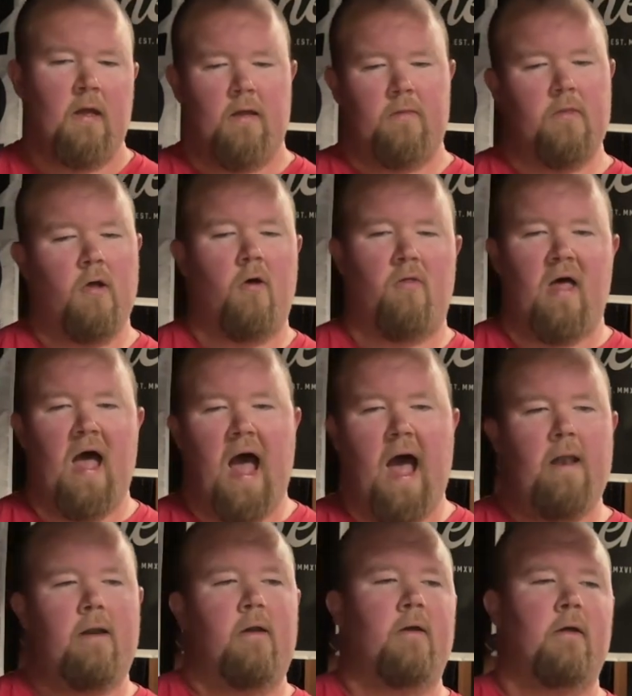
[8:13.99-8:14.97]
Know
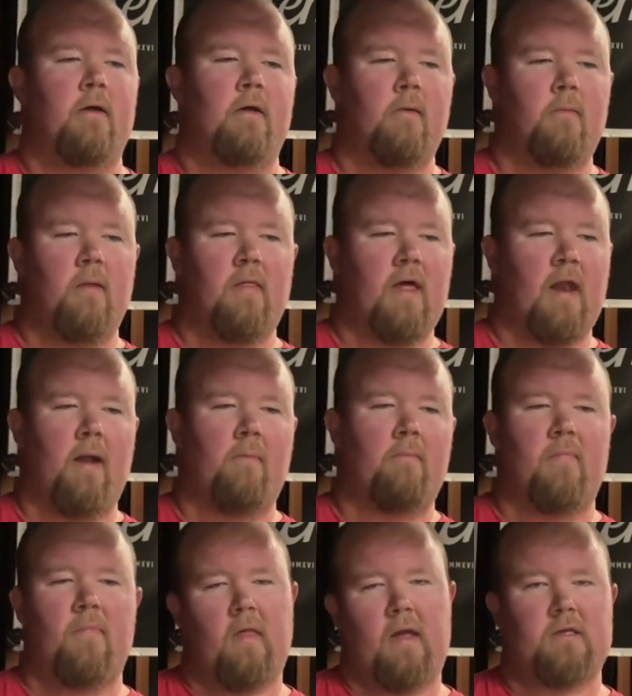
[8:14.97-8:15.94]
that. But then
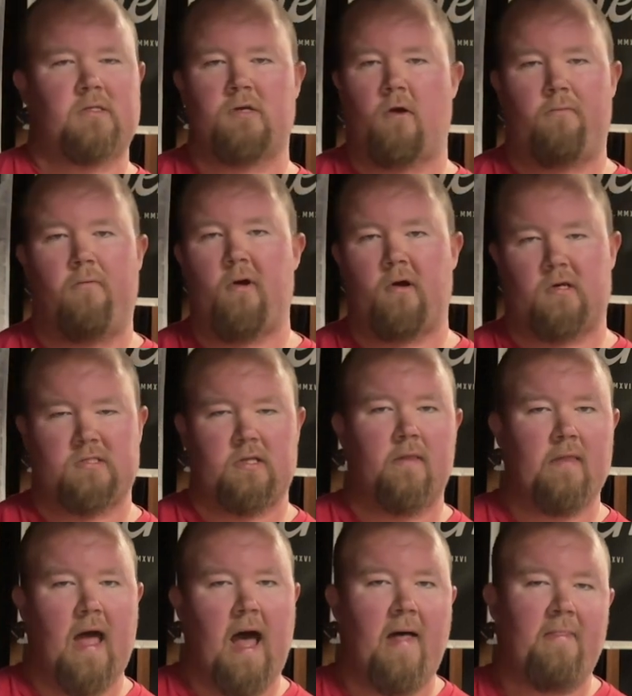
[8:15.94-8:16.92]
I'm like so focused
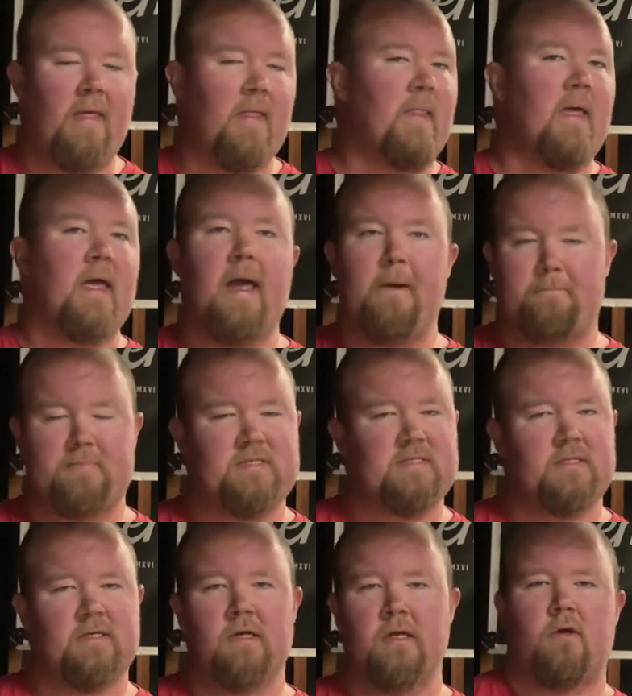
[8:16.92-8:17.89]
on that, then the
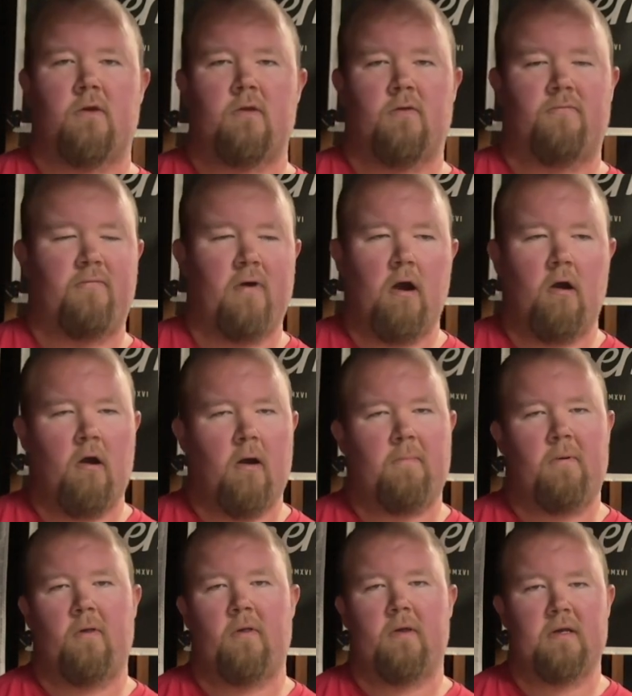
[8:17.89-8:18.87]
hips start to flare
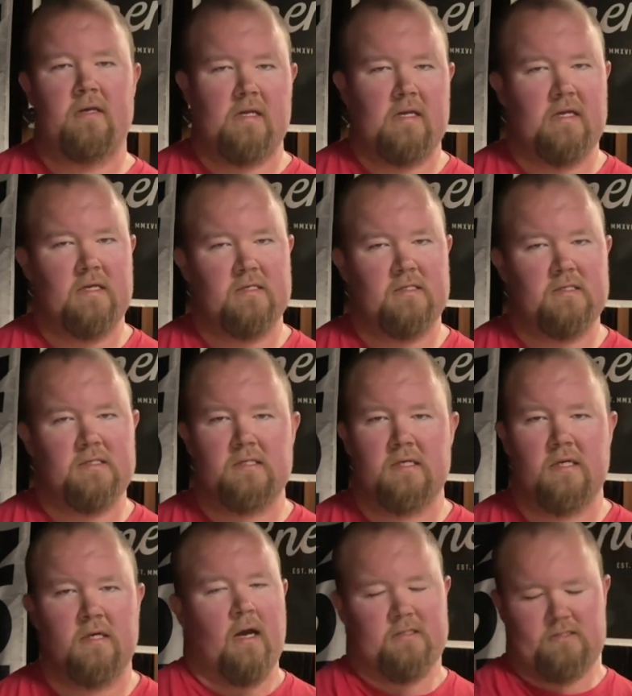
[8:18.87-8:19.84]
up, or the knees.
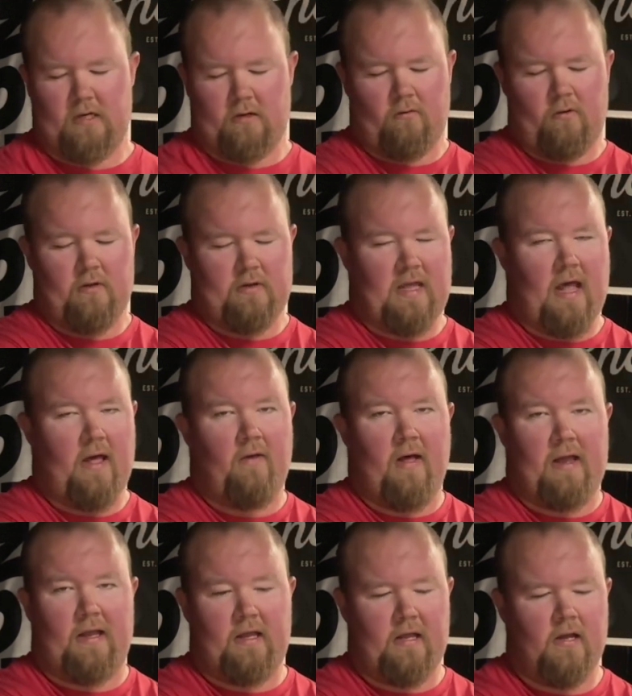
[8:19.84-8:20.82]
I generally get
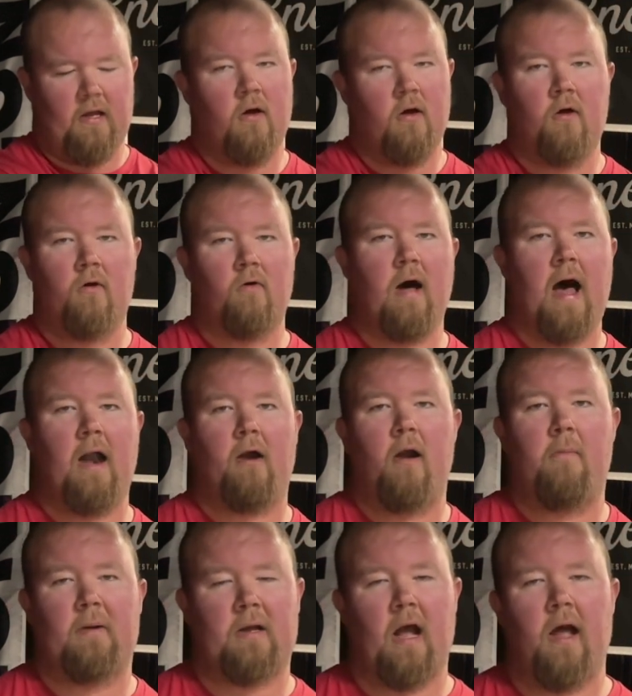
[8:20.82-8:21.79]
like ladder
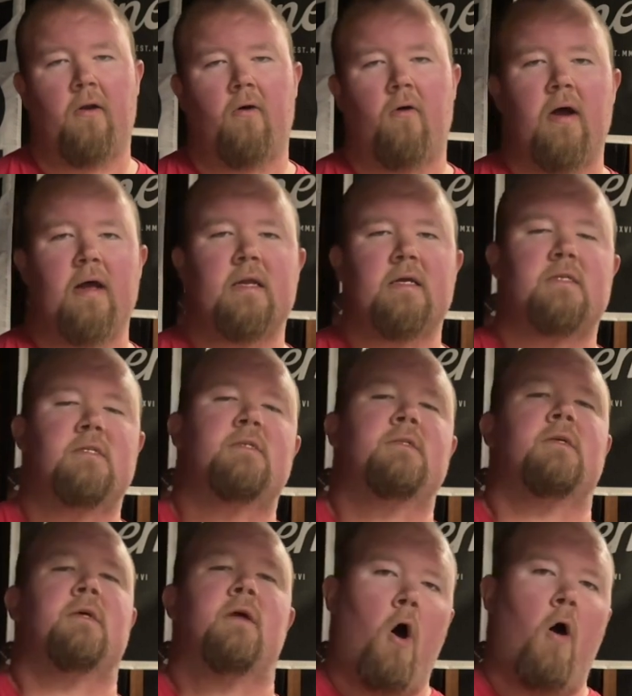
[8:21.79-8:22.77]

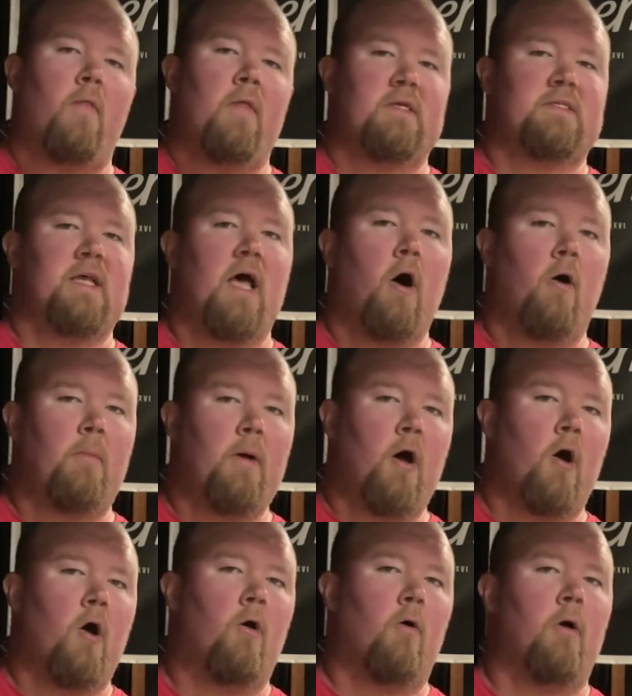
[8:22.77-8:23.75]
epicondylitis on this
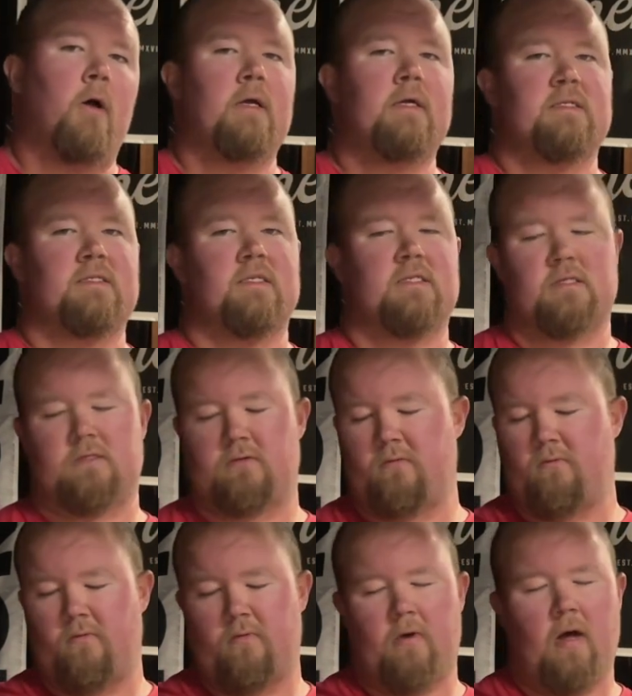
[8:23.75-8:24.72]
elbow because this is
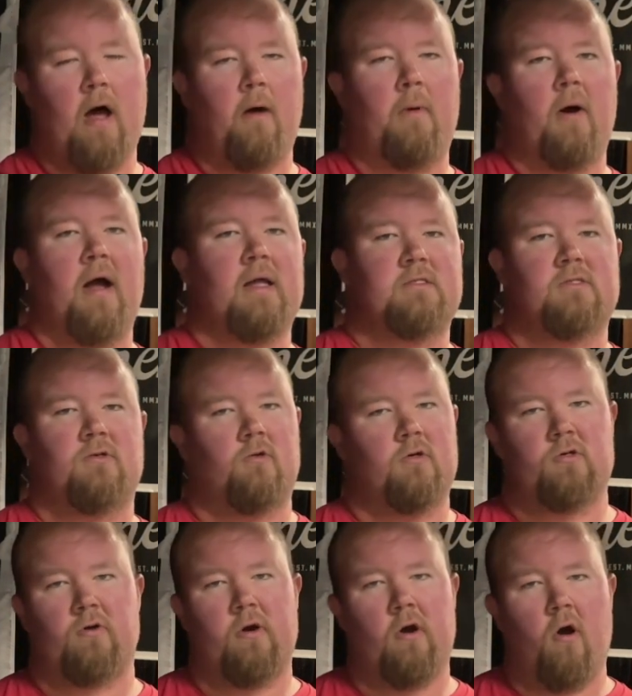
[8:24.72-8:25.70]
the elbow I had
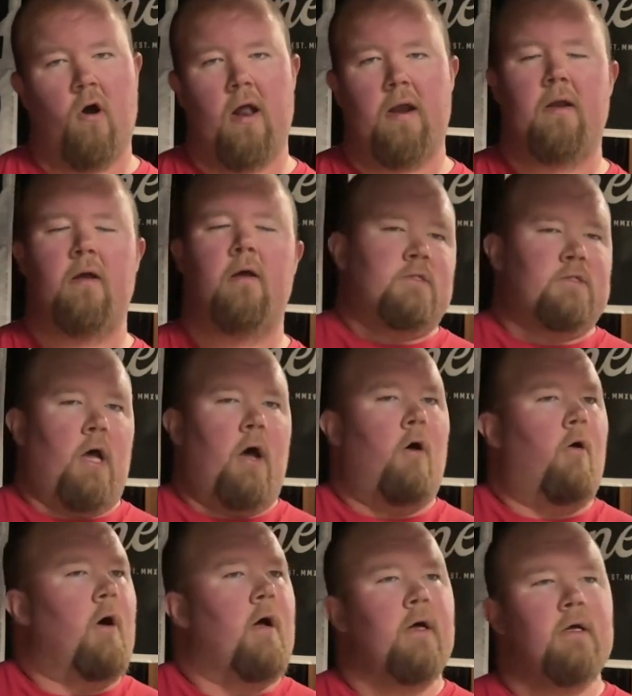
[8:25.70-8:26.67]
surgery on.
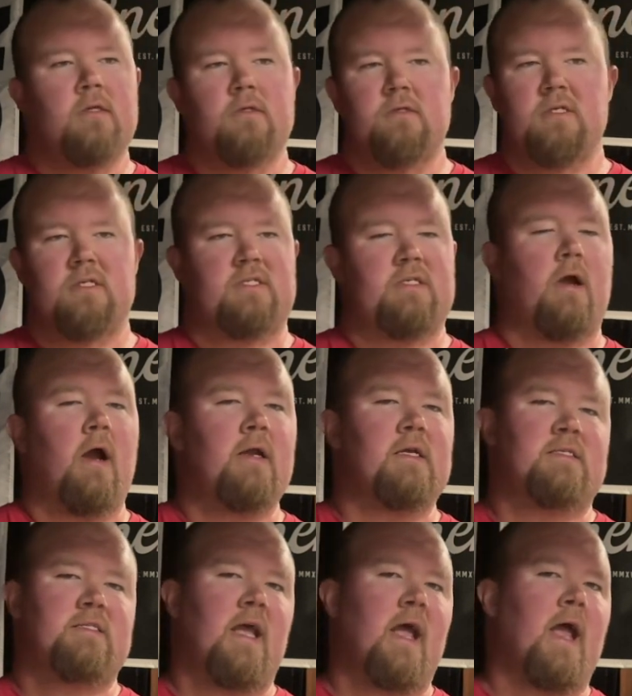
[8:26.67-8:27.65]
So just starting
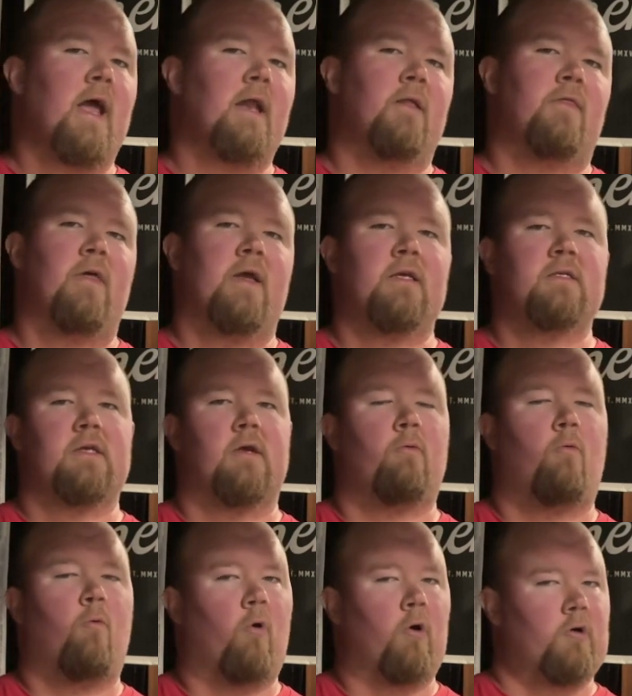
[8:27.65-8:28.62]
to stay ahead of things,
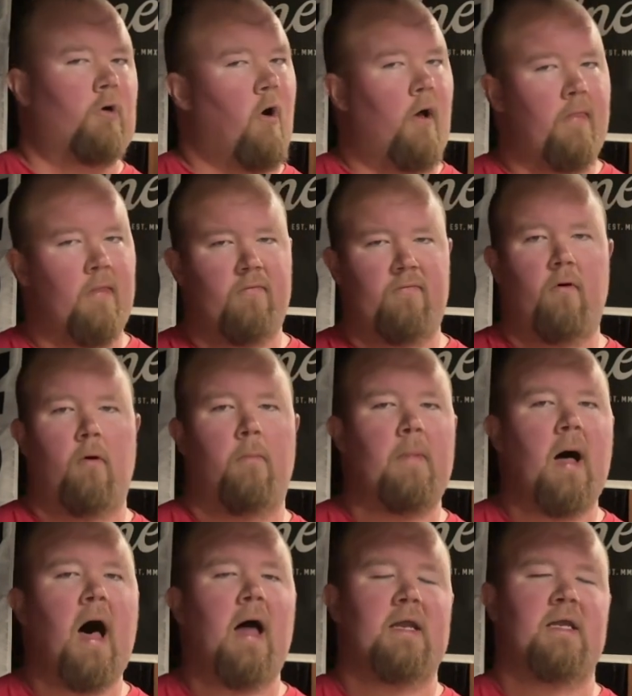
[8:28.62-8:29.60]
like work on the full
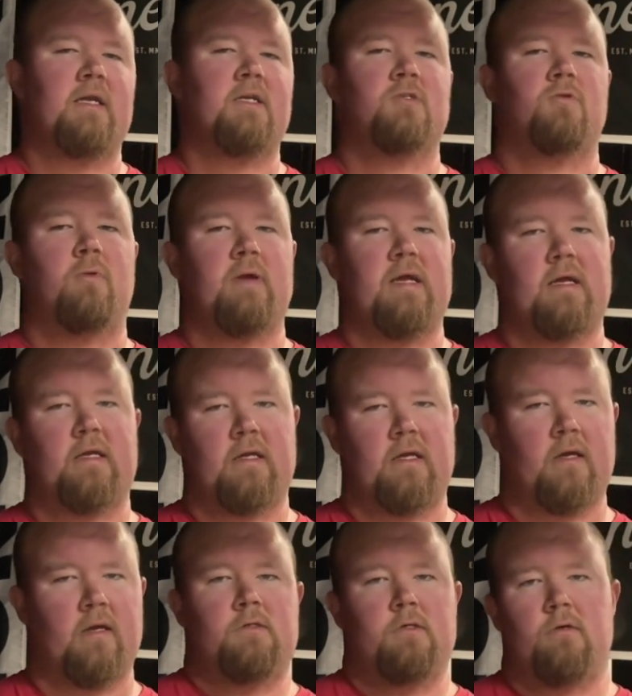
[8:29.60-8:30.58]
body each week,
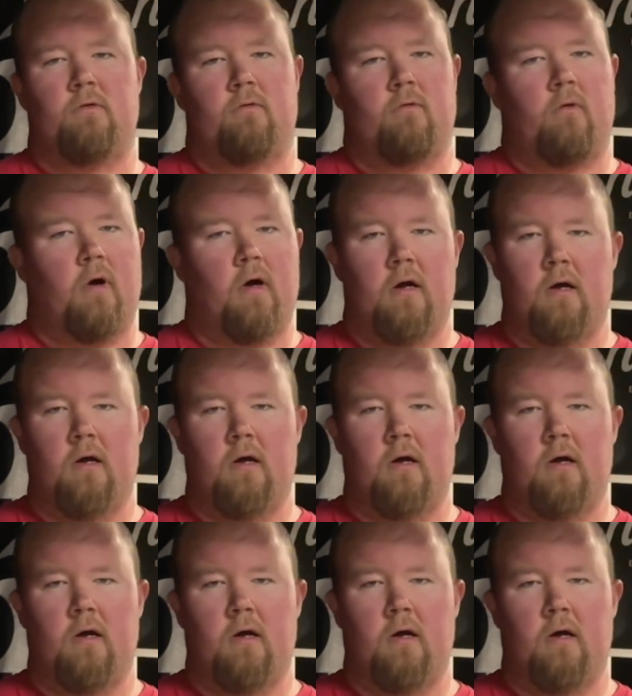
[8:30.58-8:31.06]
do